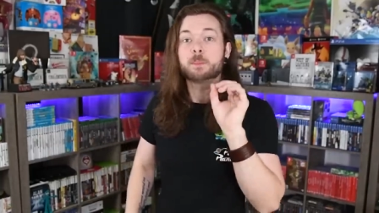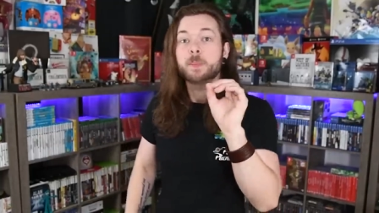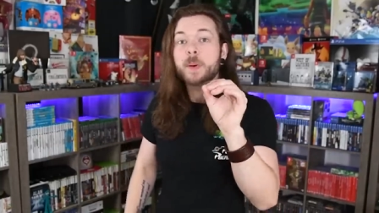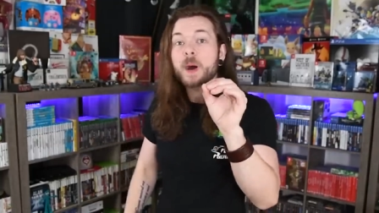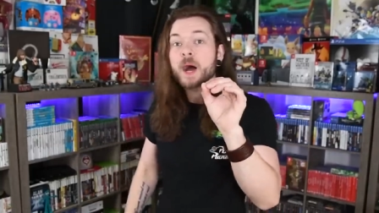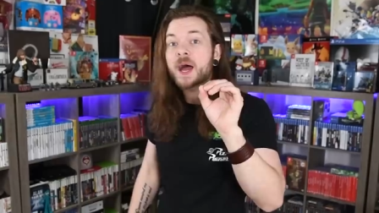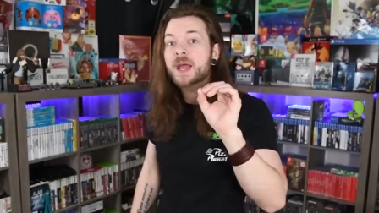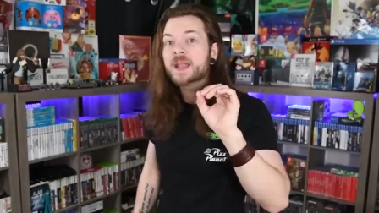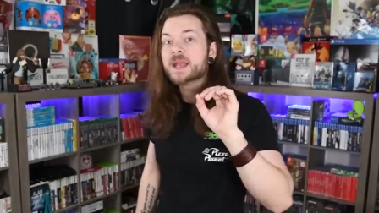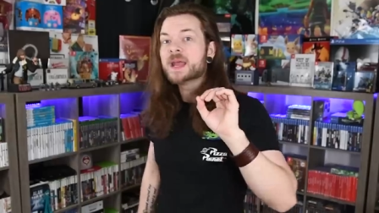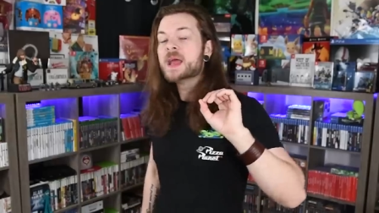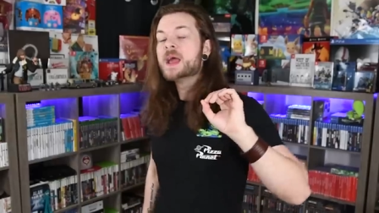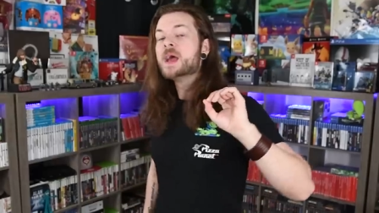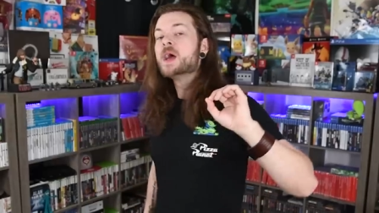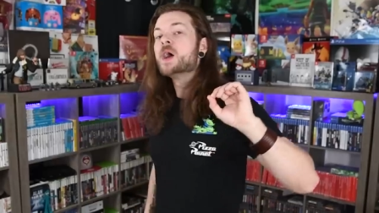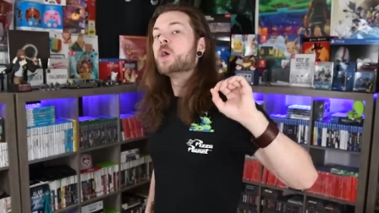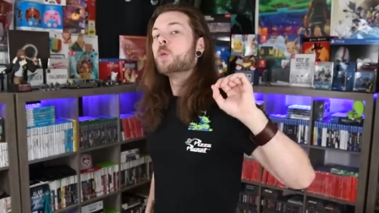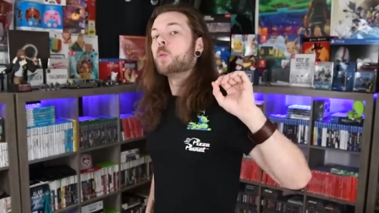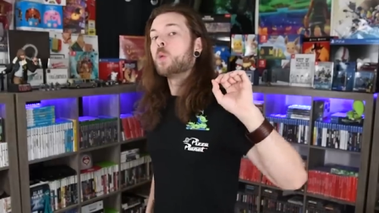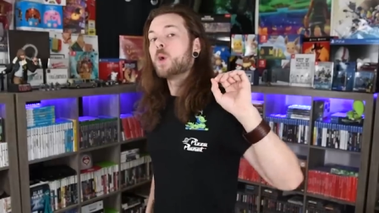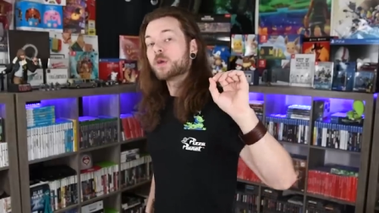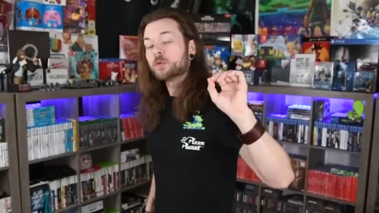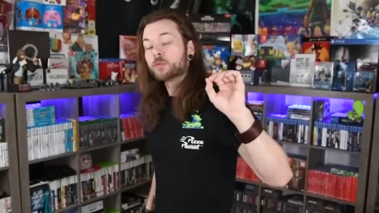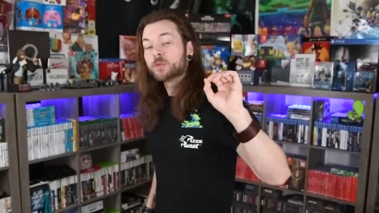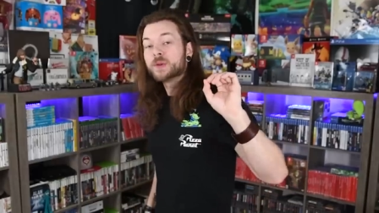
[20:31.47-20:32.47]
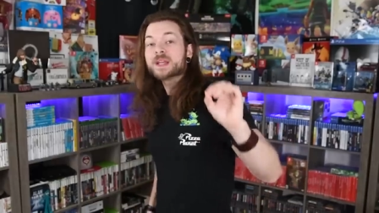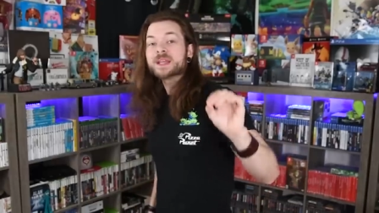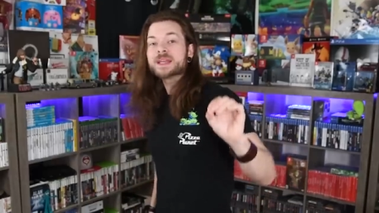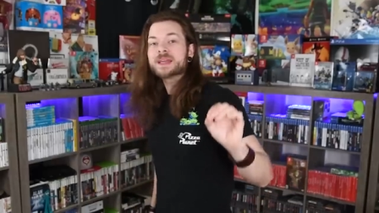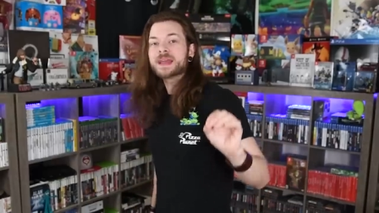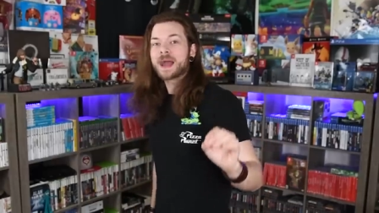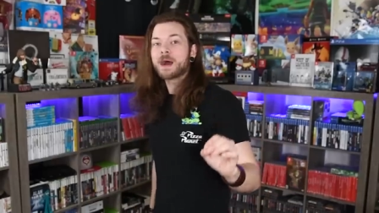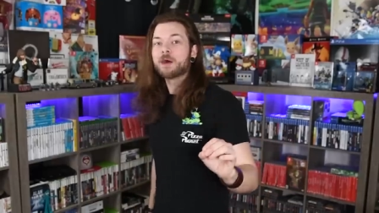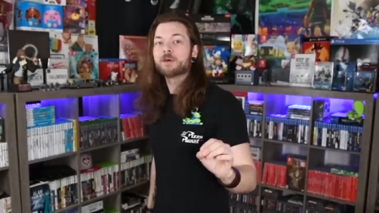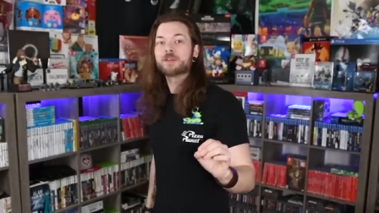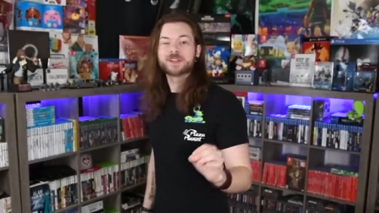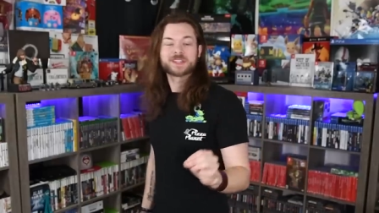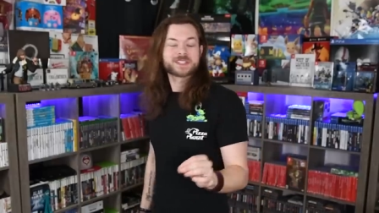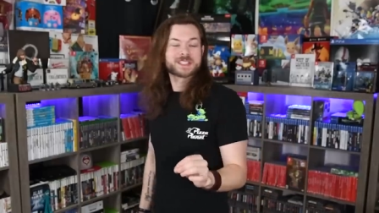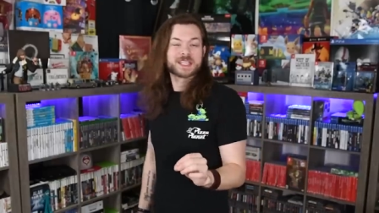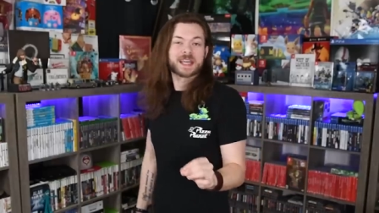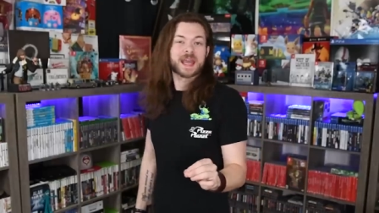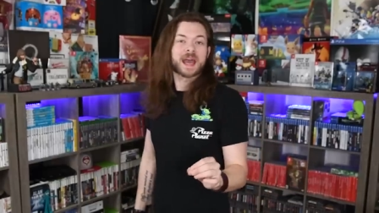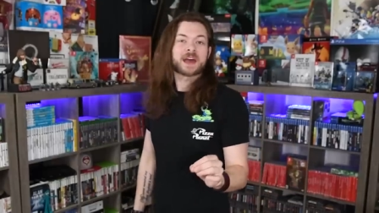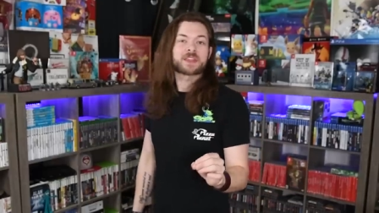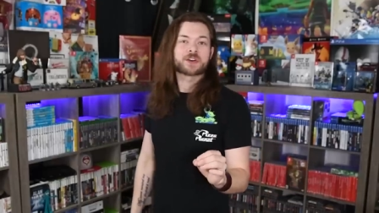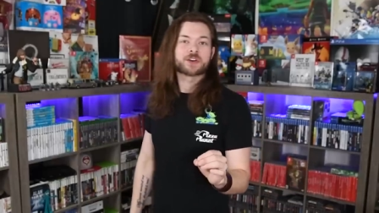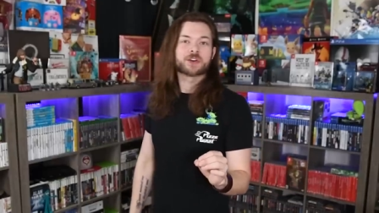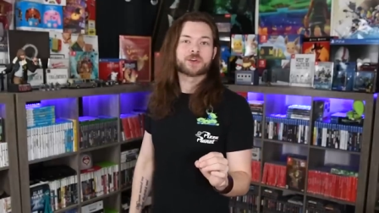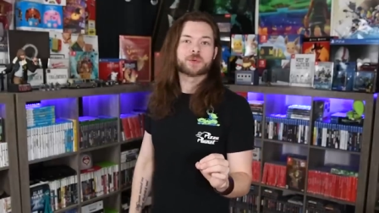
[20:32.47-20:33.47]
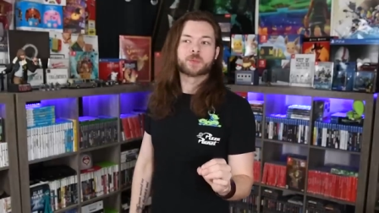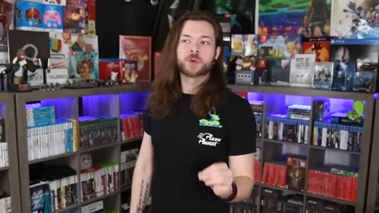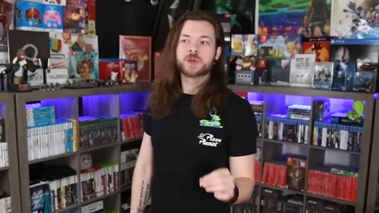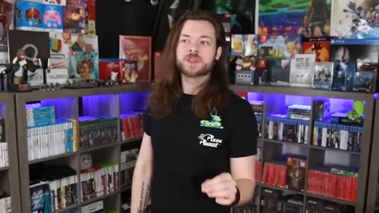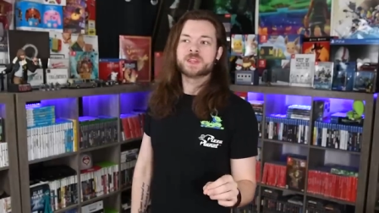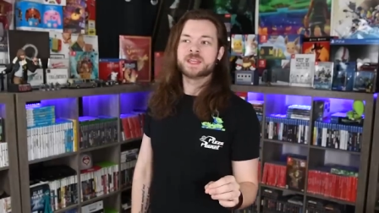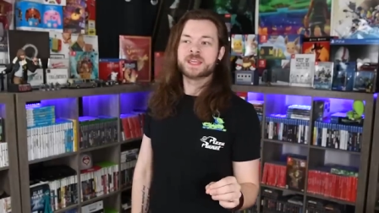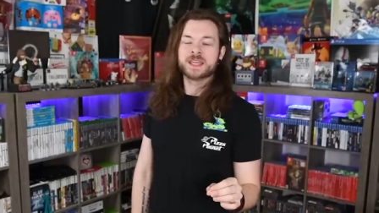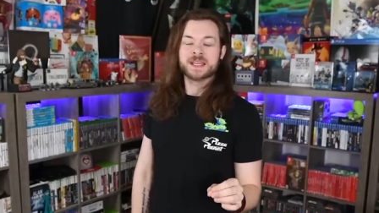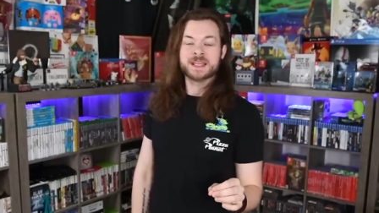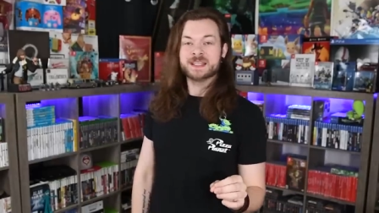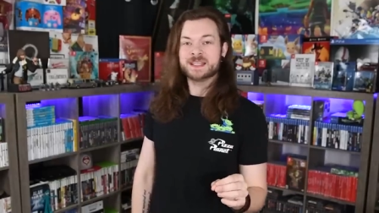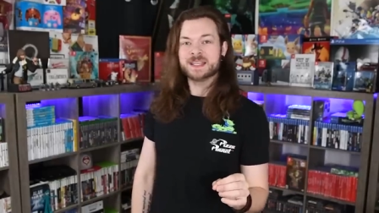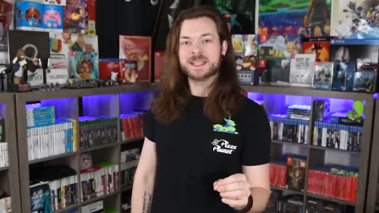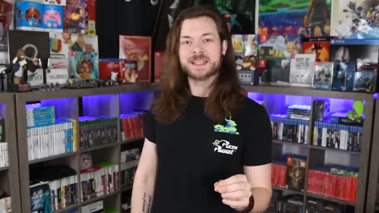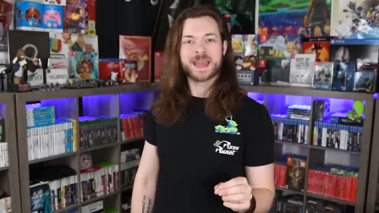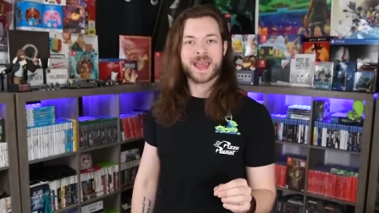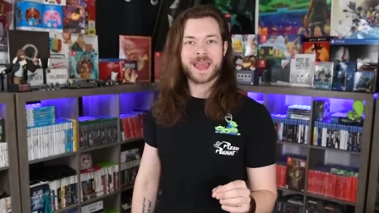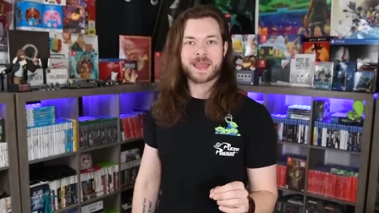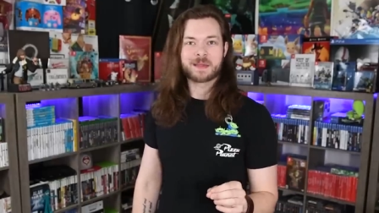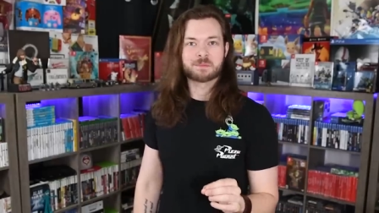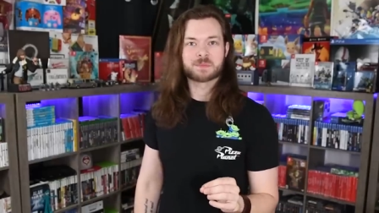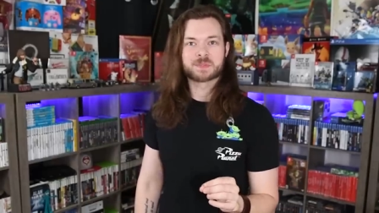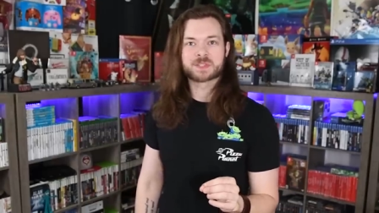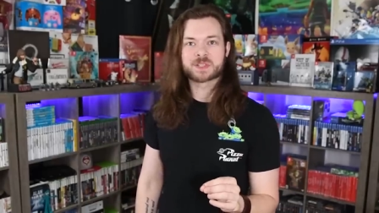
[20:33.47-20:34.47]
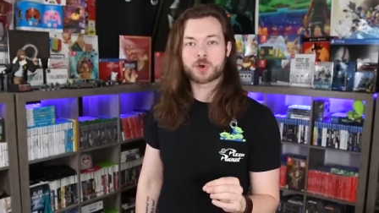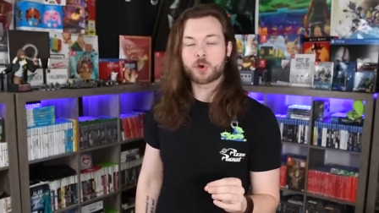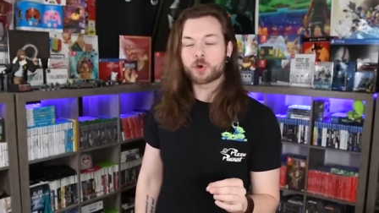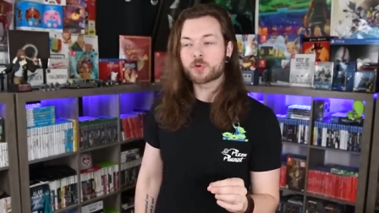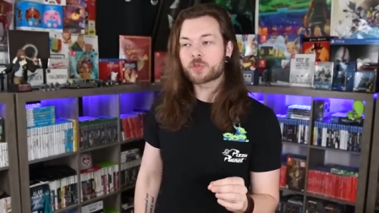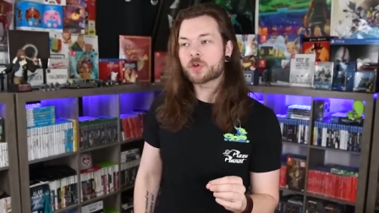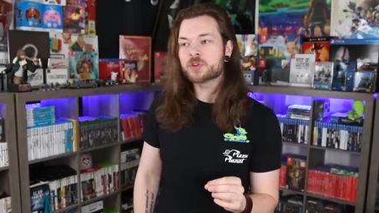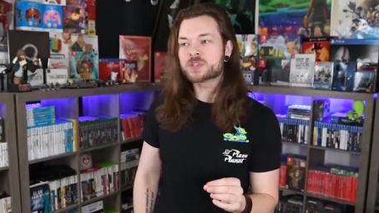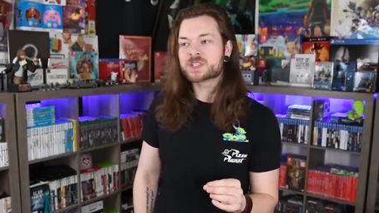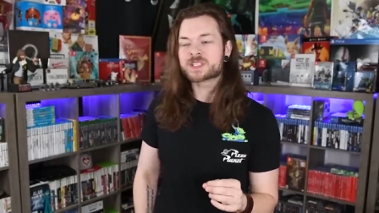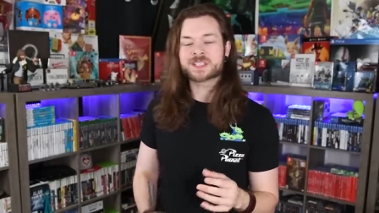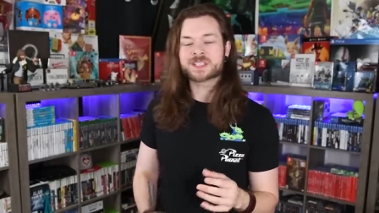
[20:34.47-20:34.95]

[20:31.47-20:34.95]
But what really held it together were the indie games. All those